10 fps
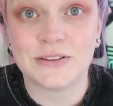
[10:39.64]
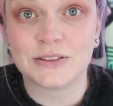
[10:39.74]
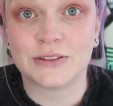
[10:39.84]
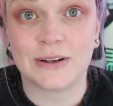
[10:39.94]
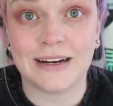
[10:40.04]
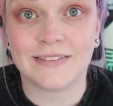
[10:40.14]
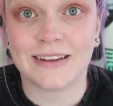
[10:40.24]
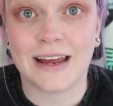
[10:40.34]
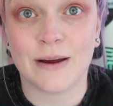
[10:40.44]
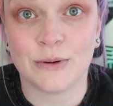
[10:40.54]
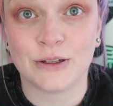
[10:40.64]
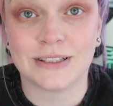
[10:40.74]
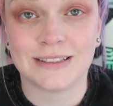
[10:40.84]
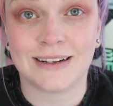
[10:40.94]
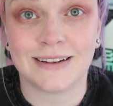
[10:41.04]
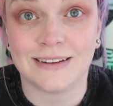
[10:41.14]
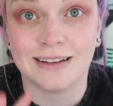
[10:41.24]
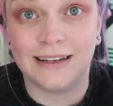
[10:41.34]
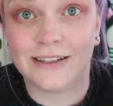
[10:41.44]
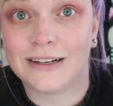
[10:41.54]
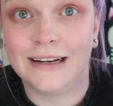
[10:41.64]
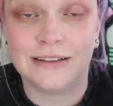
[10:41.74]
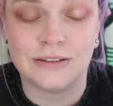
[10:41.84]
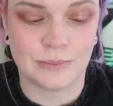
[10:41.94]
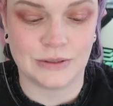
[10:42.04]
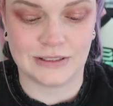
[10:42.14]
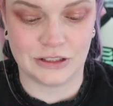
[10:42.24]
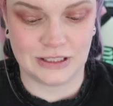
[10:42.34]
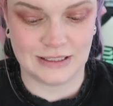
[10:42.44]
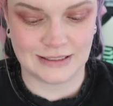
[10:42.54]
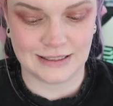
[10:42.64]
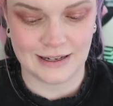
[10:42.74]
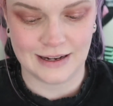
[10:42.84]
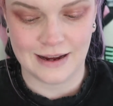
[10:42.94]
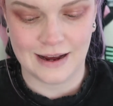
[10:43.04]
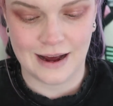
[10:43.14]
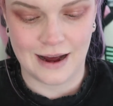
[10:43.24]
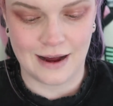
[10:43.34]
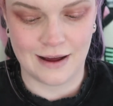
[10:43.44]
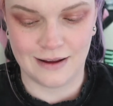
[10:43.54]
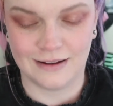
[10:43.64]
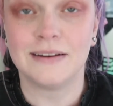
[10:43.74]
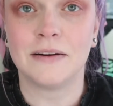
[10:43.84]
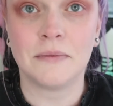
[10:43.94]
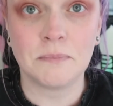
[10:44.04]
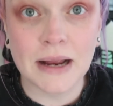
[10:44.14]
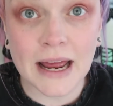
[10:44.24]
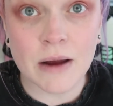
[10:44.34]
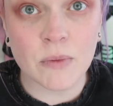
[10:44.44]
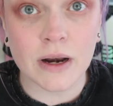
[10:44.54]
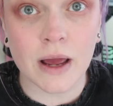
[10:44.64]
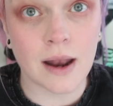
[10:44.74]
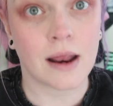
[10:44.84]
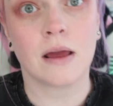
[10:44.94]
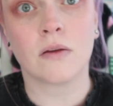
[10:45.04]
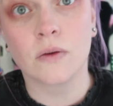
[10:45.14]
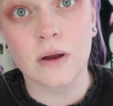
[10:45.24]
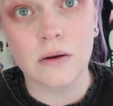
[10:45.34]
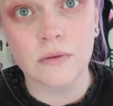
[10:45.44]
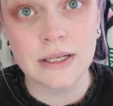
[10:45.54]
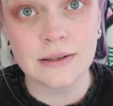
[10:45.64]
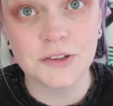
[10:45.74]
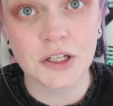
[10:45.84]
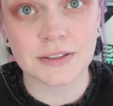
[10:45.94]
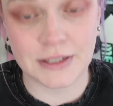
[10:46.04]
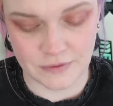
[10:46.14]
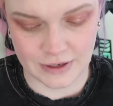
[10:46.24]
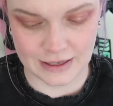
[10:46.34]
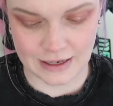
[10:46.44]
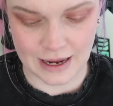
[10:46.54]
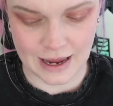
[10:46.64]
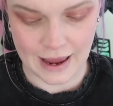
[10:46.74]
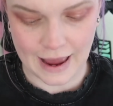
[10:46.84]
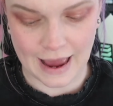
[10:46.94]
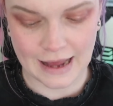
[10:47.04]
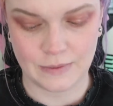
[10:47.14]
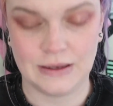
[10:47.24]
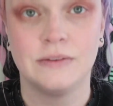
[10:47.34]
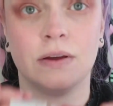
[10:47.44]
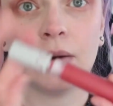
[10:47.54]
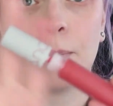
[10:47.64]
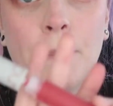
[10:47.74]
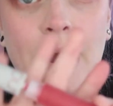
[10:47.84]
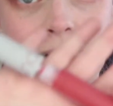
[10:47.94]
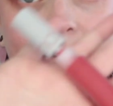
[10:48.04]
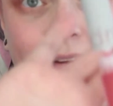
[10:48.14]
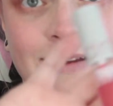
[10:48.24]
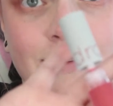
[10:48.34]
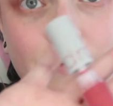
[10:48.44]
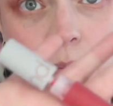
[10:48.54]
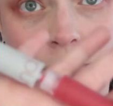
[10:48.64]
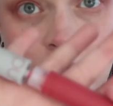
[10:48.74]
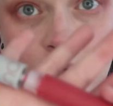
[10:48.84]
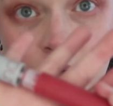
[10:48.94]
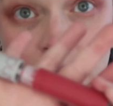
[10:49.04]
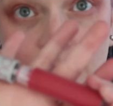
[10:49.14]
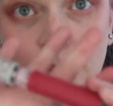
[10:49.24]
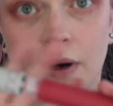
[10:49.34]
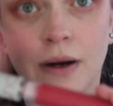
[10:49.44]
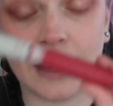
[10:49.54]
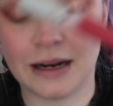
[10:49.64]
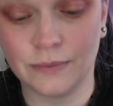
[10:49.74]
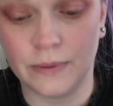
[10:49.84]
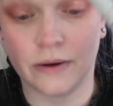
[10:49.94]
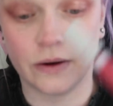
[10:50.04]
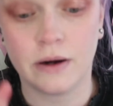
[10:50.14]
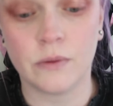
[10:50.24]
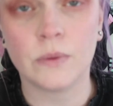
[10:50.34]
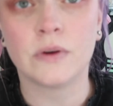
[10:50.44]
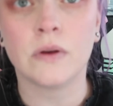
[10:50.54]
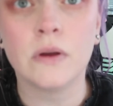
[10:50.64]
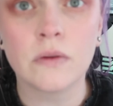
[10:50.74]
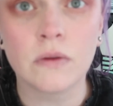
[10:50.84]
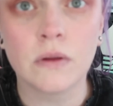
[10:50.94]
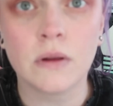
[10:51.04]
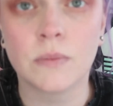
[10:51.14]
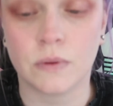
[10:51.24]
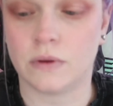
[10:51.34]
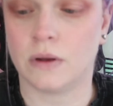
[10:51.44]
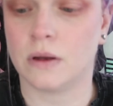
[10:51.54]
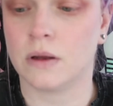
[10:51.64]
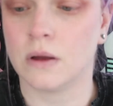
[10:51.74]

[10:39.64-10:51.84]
Sorry if the camera just suddenly changed positions. Uh, my camera died, so I had to readjust everything. Anyways, back to this. We're going to put our last bit on, which is the lipstick,